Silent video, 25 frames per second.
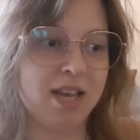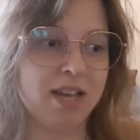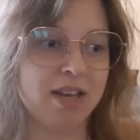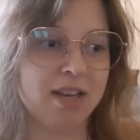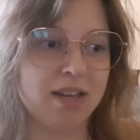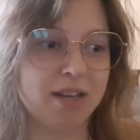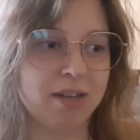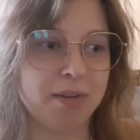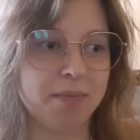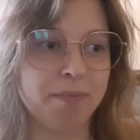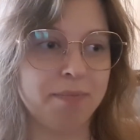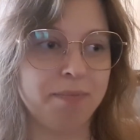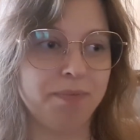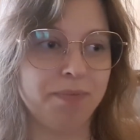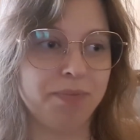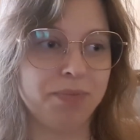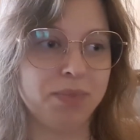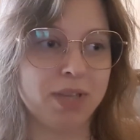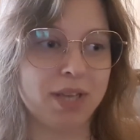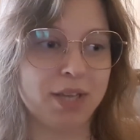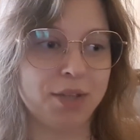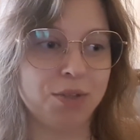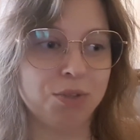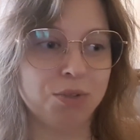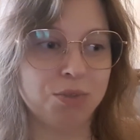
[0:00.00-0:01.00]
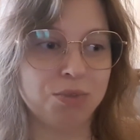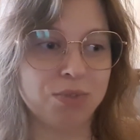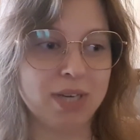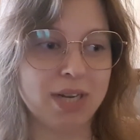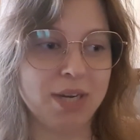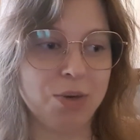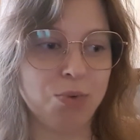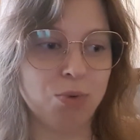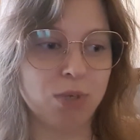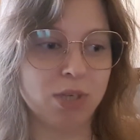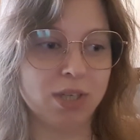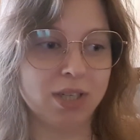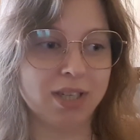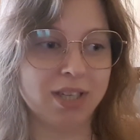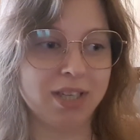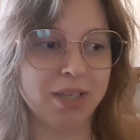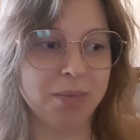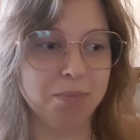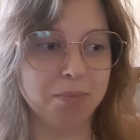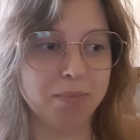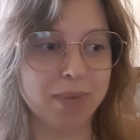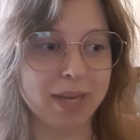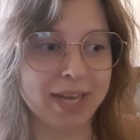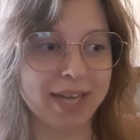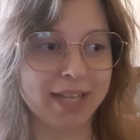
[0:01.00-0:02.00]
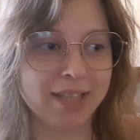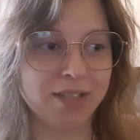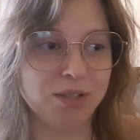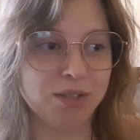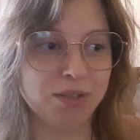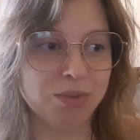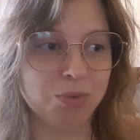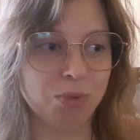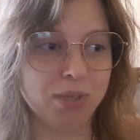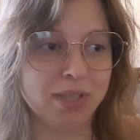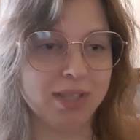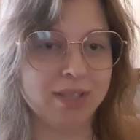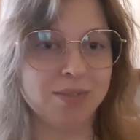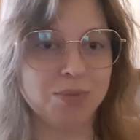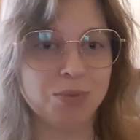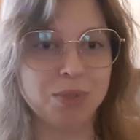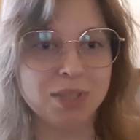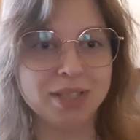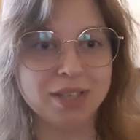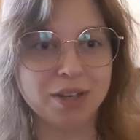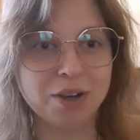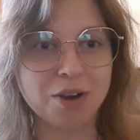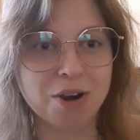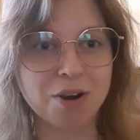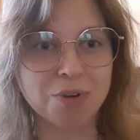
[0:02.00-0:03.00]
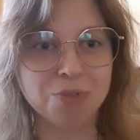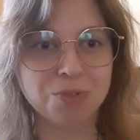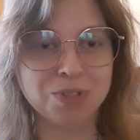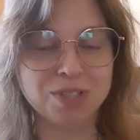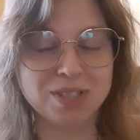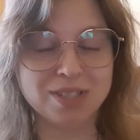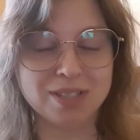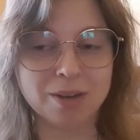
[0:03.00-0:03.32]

I don't really work in bed with a coffee.